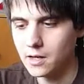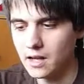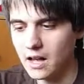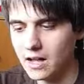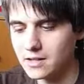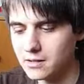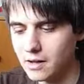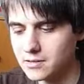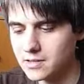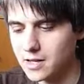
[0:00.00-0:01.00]
So
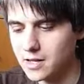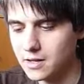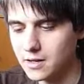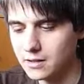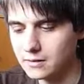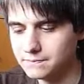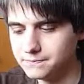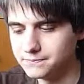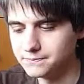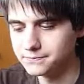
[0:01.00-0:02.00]
I'd say
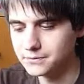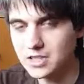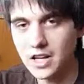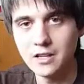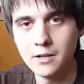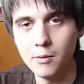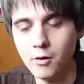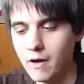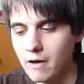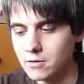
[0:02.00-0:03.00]
slightly
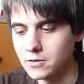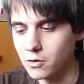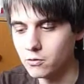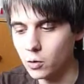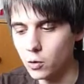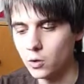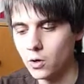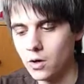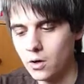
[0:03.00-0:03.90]
above average overall.